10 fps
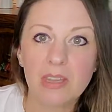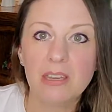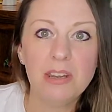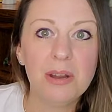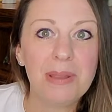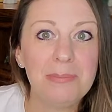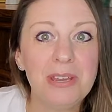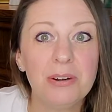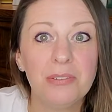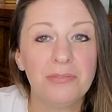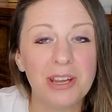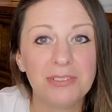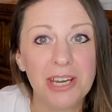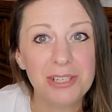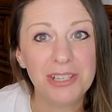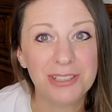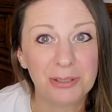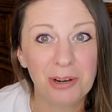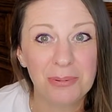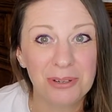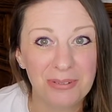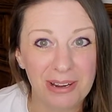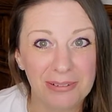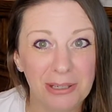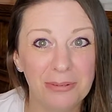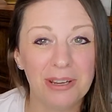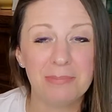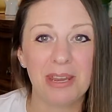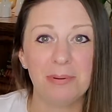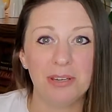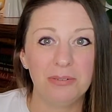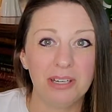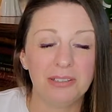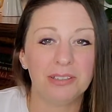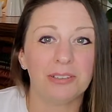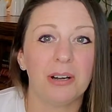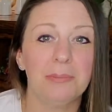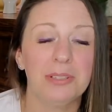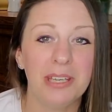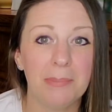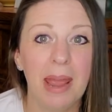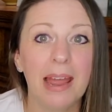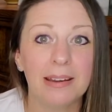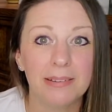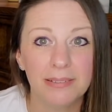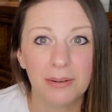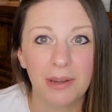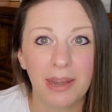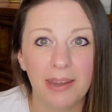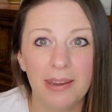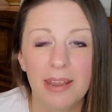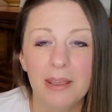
you know maybe your foundation's crumbled around you and maybe you need to start building back okay?